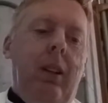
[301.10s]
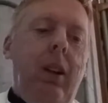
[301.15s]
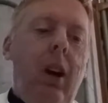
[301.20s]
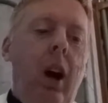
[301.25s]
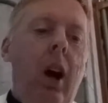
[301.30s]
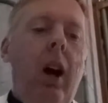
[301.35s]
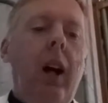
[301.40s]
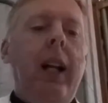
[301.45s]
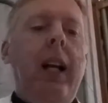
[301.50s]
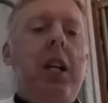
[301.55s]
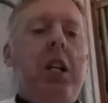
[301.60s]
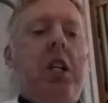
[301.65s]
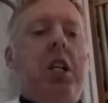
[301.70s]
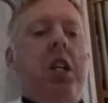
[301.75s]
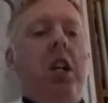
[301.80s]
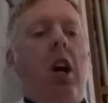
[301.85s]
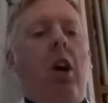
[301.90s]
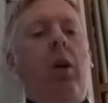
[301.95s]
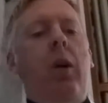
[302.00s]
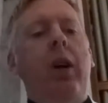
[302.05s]
God has
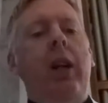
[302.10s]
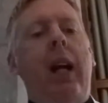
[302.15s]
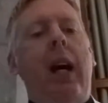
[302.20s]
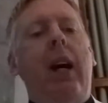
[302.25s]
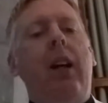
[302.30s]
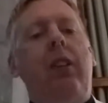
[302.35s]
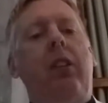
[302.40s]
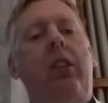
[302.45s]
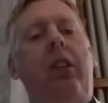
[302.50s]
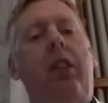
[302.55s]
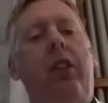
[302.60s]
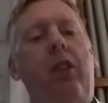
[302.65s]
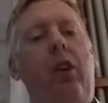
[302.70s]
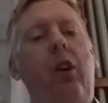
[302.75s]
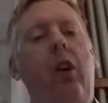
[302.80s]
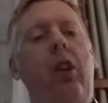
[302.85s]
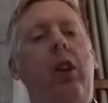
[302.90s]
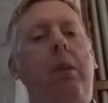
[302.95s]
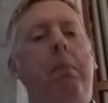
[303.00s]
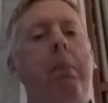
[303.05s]
shown us
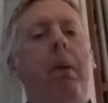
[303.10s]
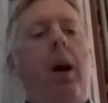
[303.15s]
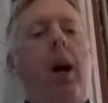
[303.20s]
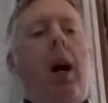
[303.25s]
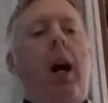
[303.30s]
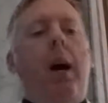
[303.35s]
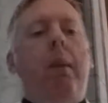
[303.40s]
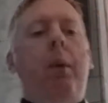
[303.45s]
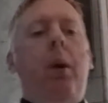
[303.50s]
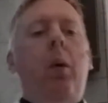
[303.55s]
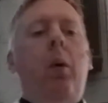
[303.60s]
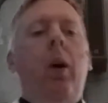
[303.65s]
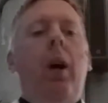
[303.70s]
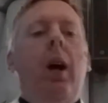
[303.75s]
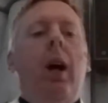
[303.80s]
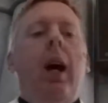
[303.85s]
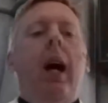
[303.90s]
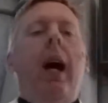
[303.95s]
through the Bible